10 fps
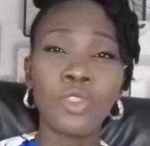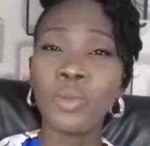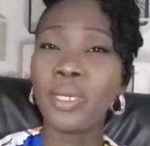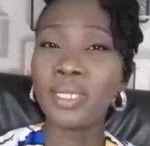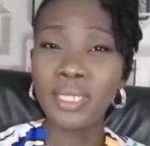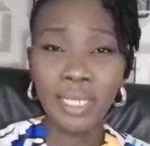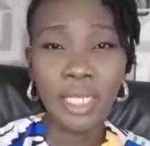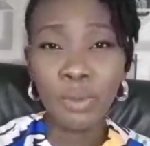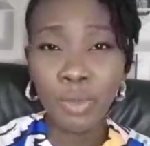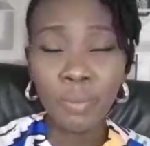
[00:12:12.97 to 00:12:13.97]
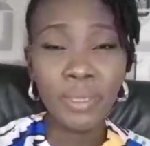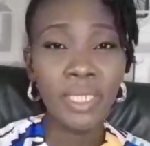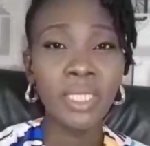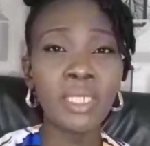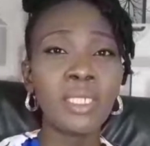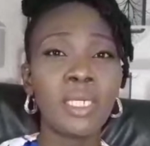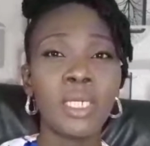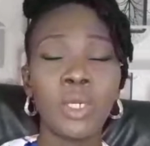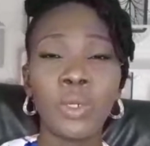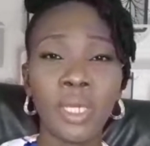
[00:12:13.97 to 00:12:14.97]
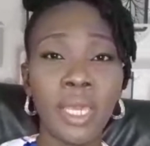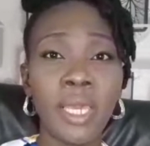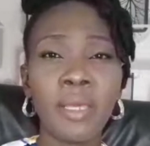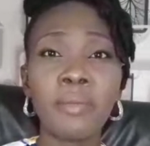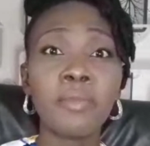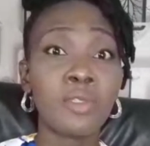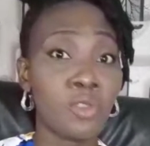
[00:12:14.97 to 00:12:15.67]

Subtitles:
do internet properly, okay?